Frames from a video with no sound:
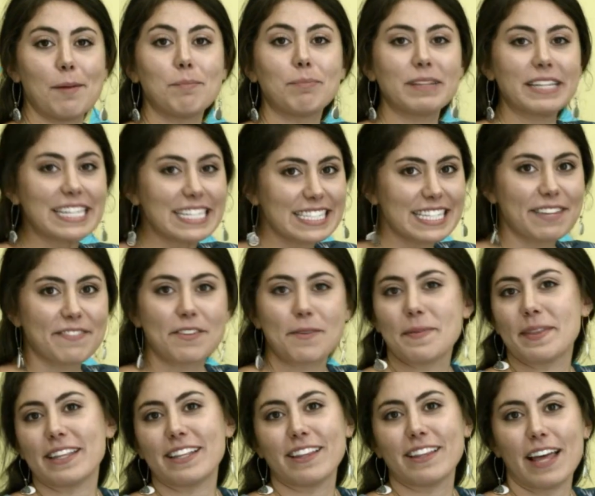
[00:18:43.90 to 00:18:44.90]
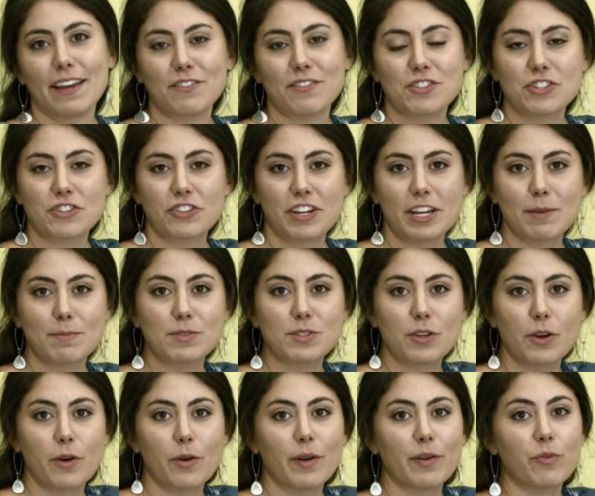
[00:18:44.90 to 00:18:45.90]
please leave them in the live stream.
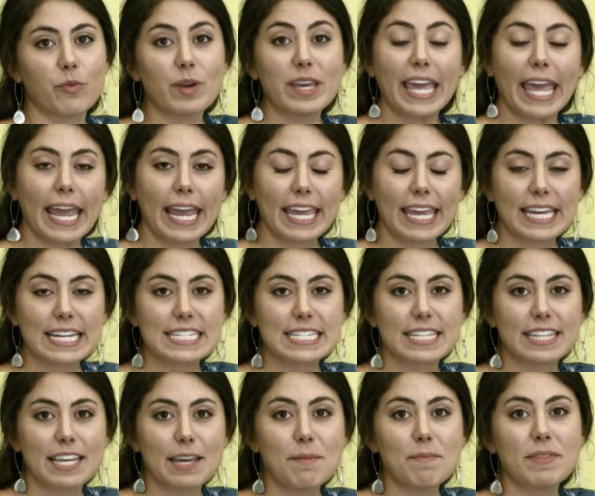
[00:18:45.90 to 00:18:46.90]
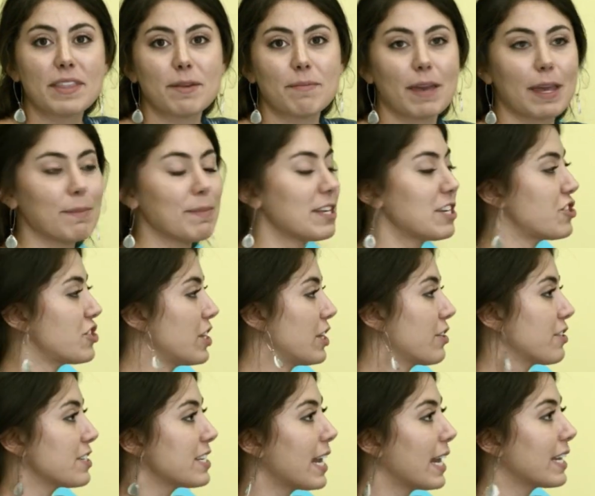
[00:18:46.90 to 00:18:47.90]
So if we can't get to them, then maybe Jen
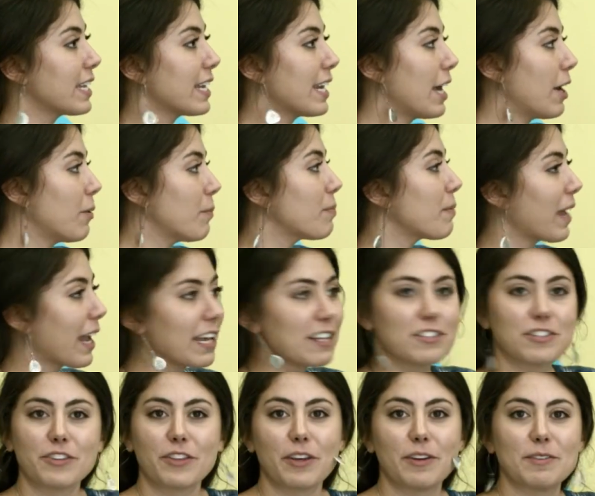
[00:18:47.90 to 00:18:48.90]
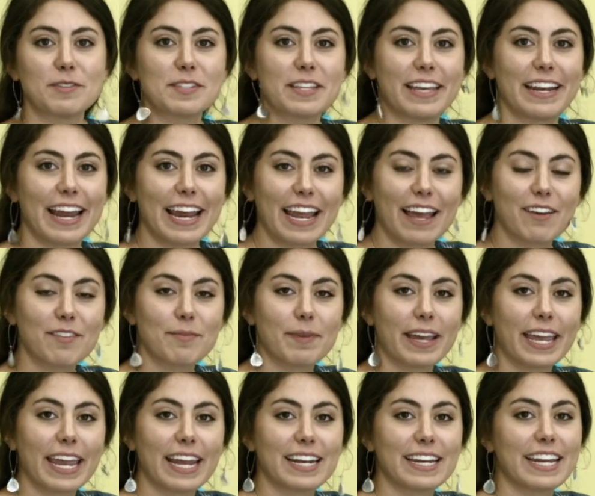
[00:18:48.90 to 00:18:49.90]
or Ted can help answer those. And I have my
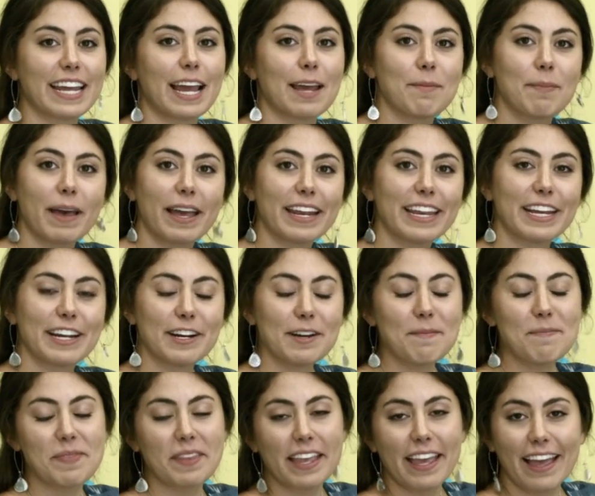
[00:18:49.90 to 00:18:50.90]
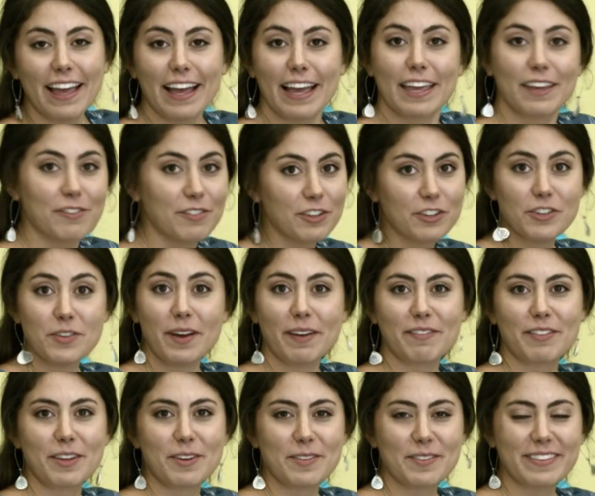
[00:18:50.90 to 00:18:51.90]
handy iPad here if you do
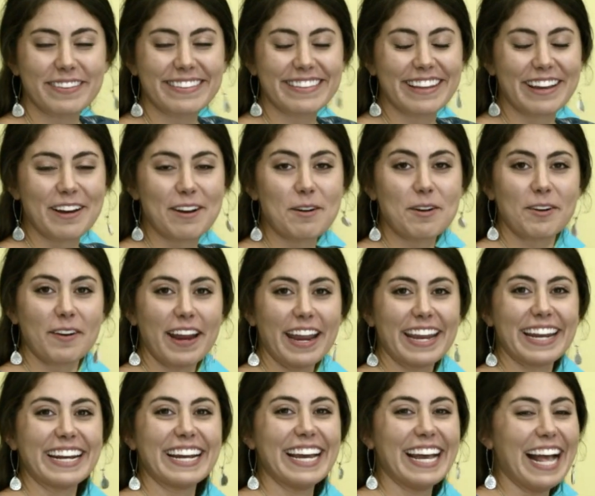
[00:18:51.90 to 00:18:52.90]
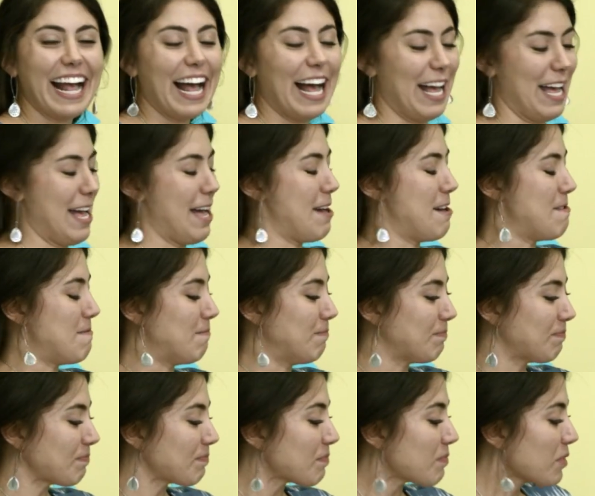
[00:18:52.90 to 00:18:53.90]
have those. So great.
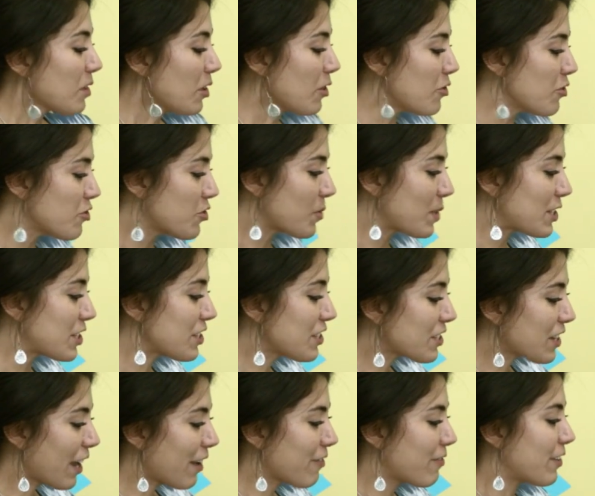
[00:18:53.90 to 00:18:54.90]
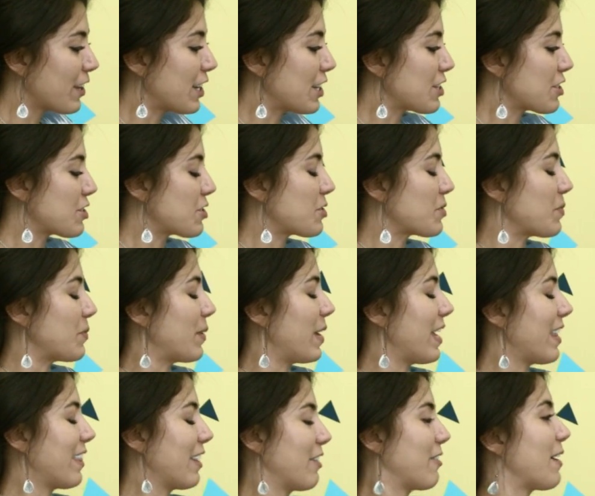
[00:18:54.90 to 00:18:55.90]
So we just got finished
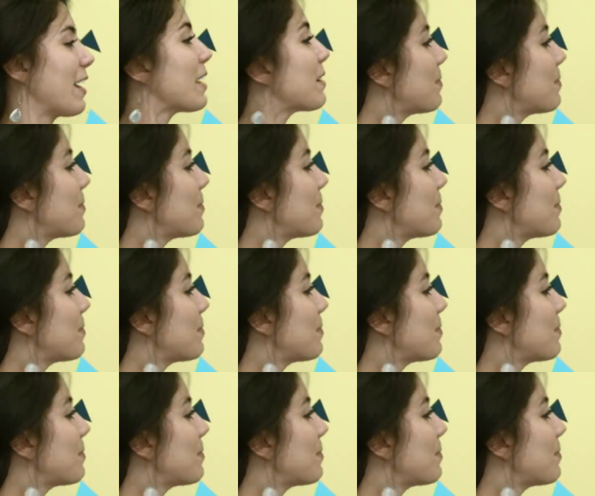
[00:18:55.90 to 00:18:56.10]
with a great